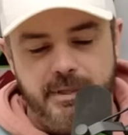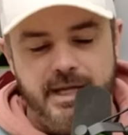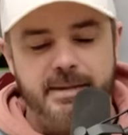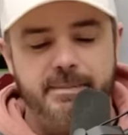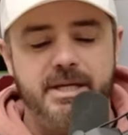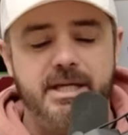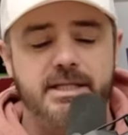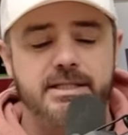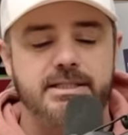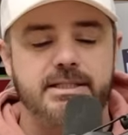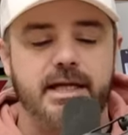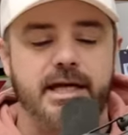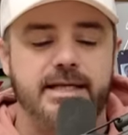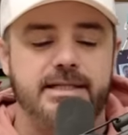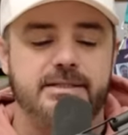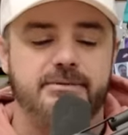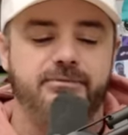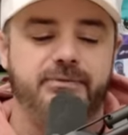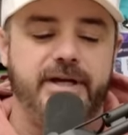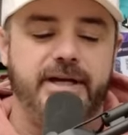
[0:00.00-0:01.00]
Maybe it's
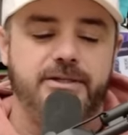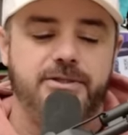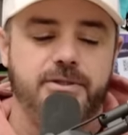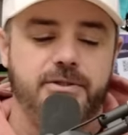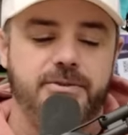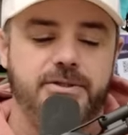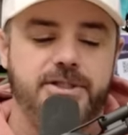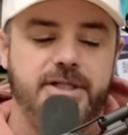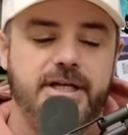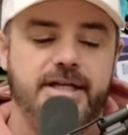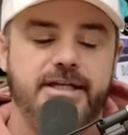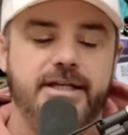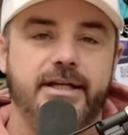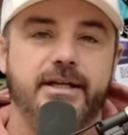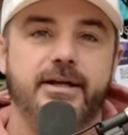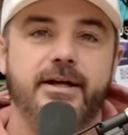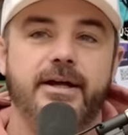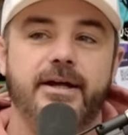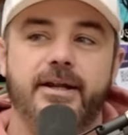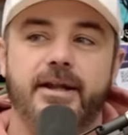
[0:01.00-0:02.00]
nice if Fat Joe's
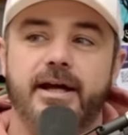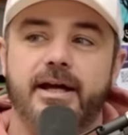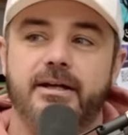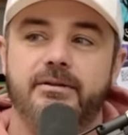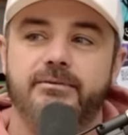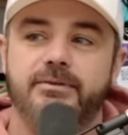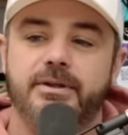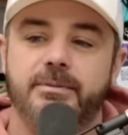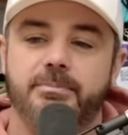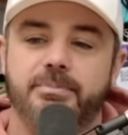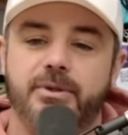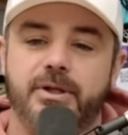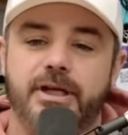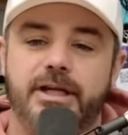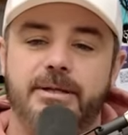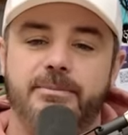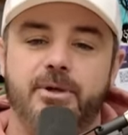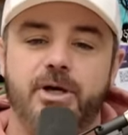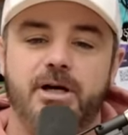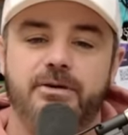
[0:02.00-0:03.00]
taking a lot of the
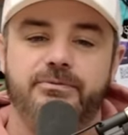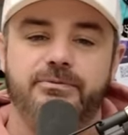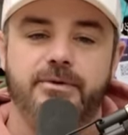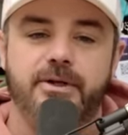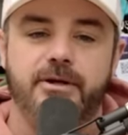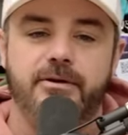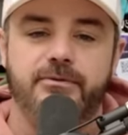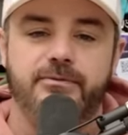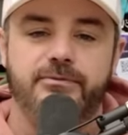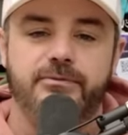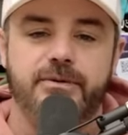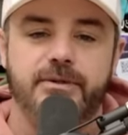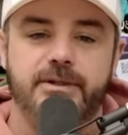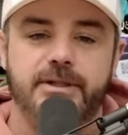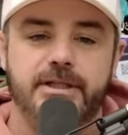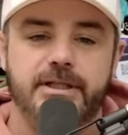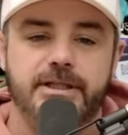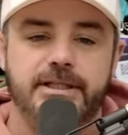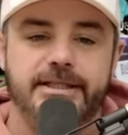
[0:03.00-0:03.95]
blame off of the